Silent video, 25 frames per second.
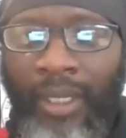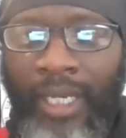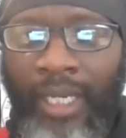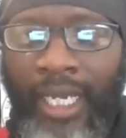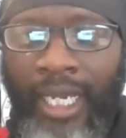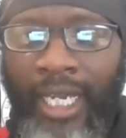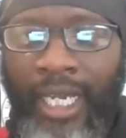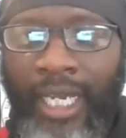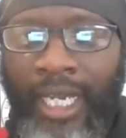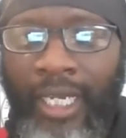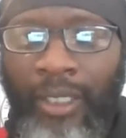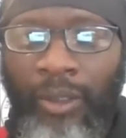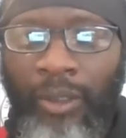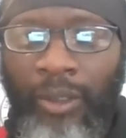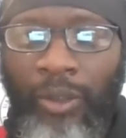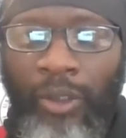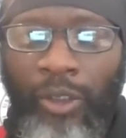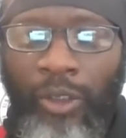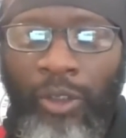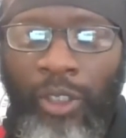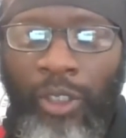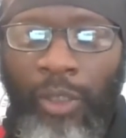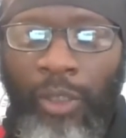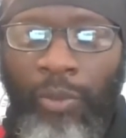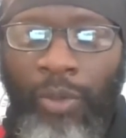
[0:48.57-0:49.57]
and
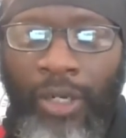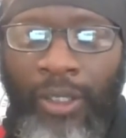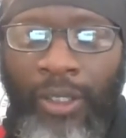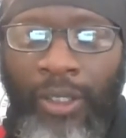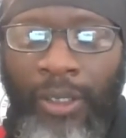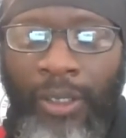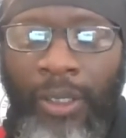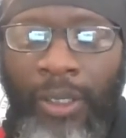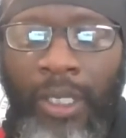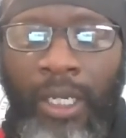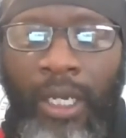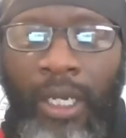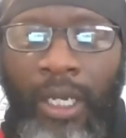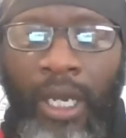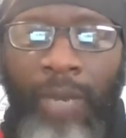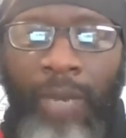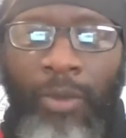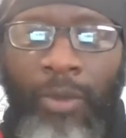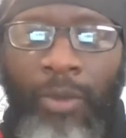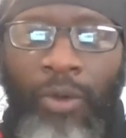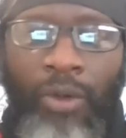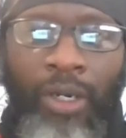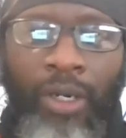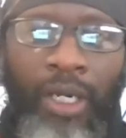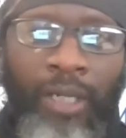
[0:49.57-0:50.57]
the brother
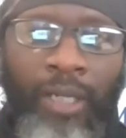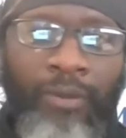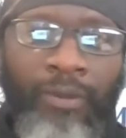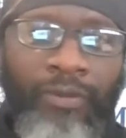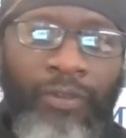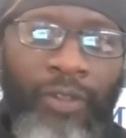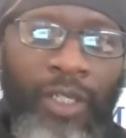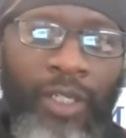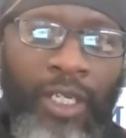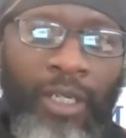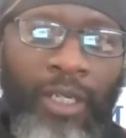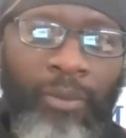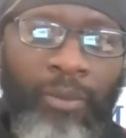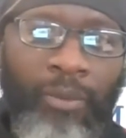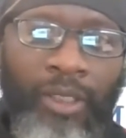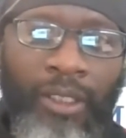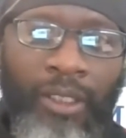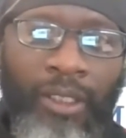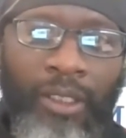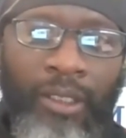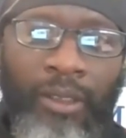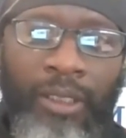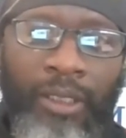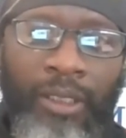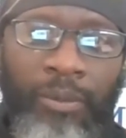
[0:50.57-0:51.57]
Amaram from
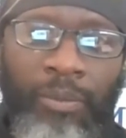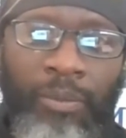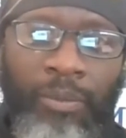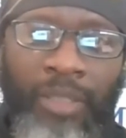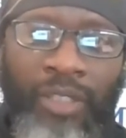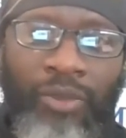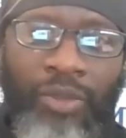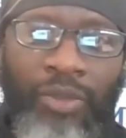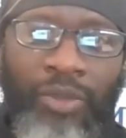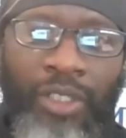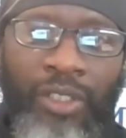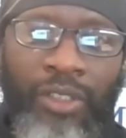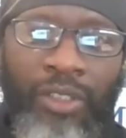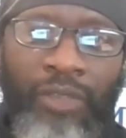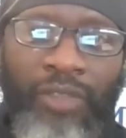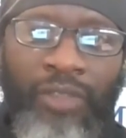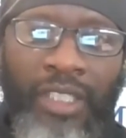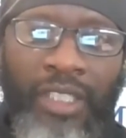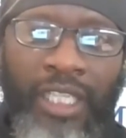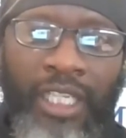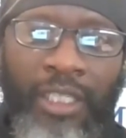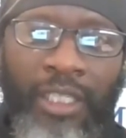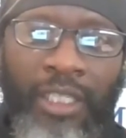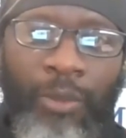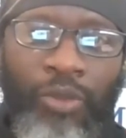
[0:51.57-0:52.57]
the Mysteries of the
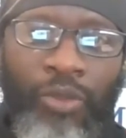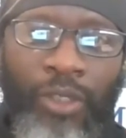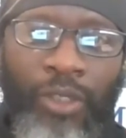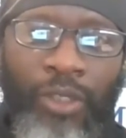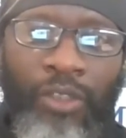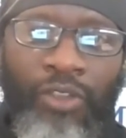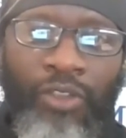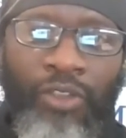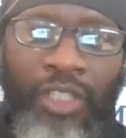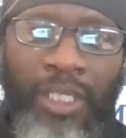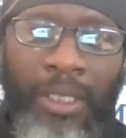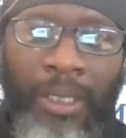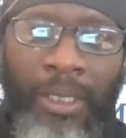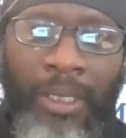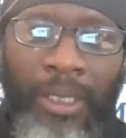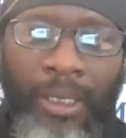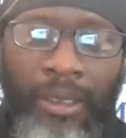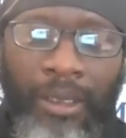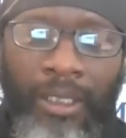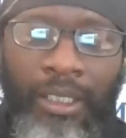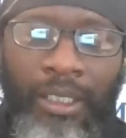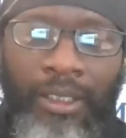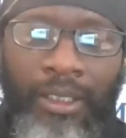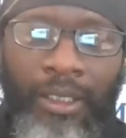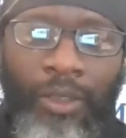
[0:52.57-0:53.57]
Kingdom trilogy.
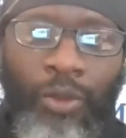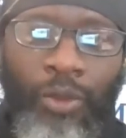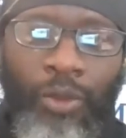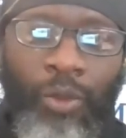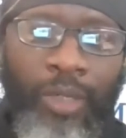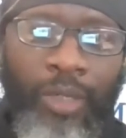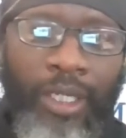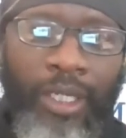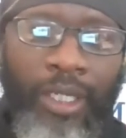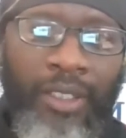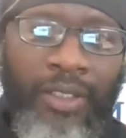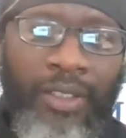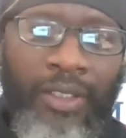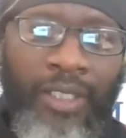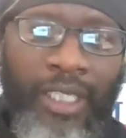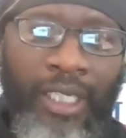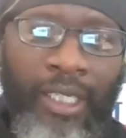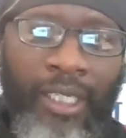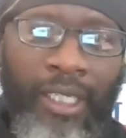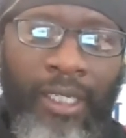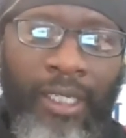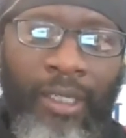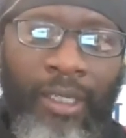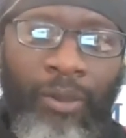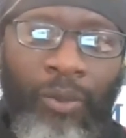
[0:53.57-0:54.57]
These are the two brothers that
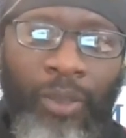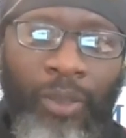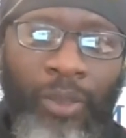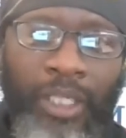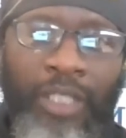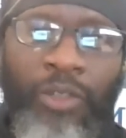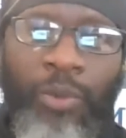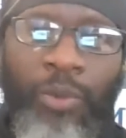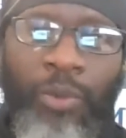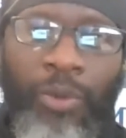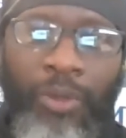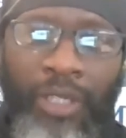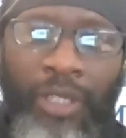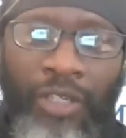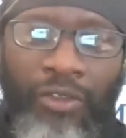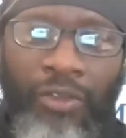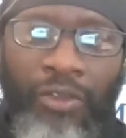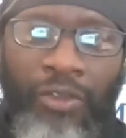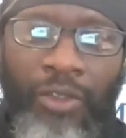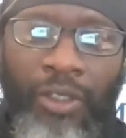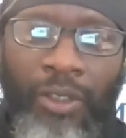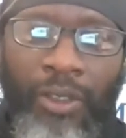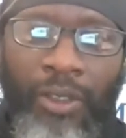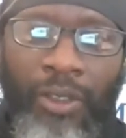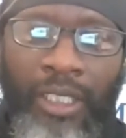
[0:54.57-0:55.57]
were
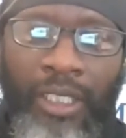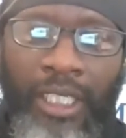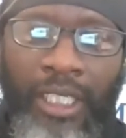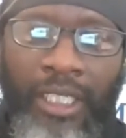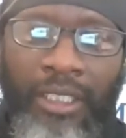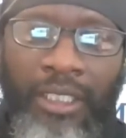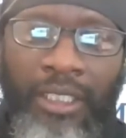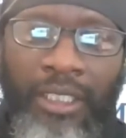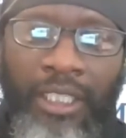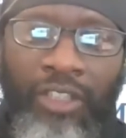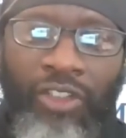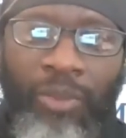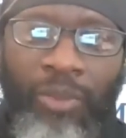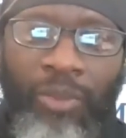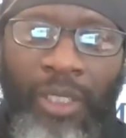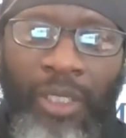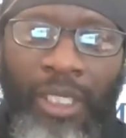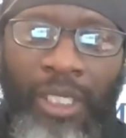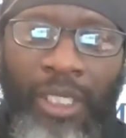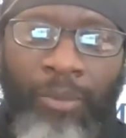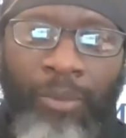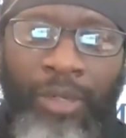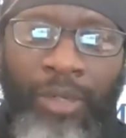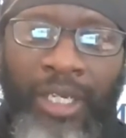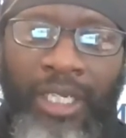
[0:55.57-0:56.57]
inspirational in teaching me
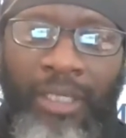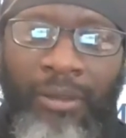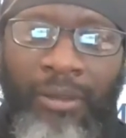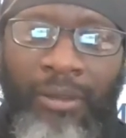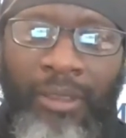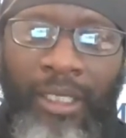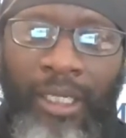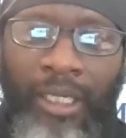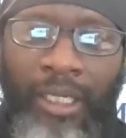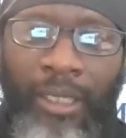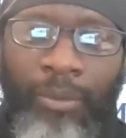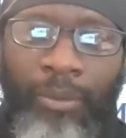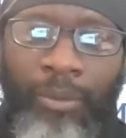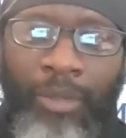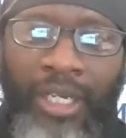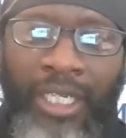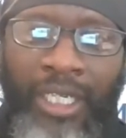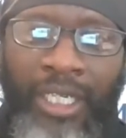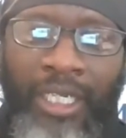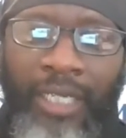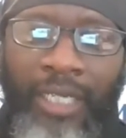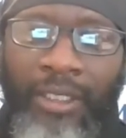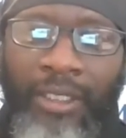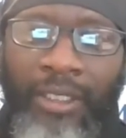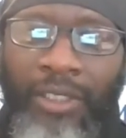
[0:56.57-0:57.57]
and breaking
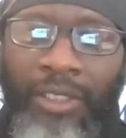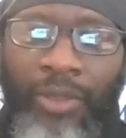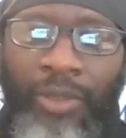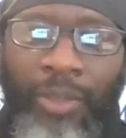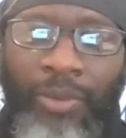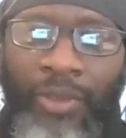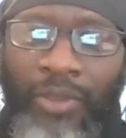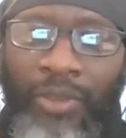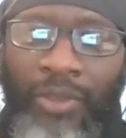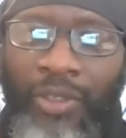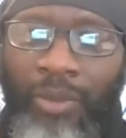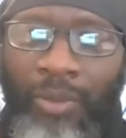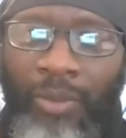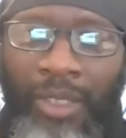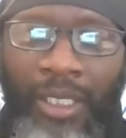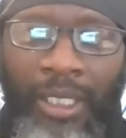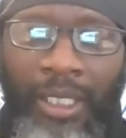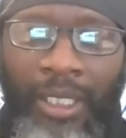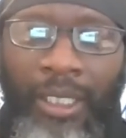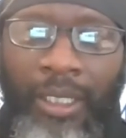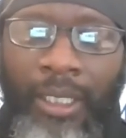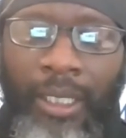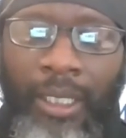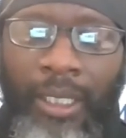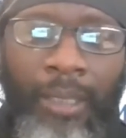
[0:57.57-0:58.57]
down these scriptures to me,
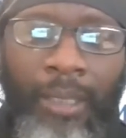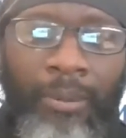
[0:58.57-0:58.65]
and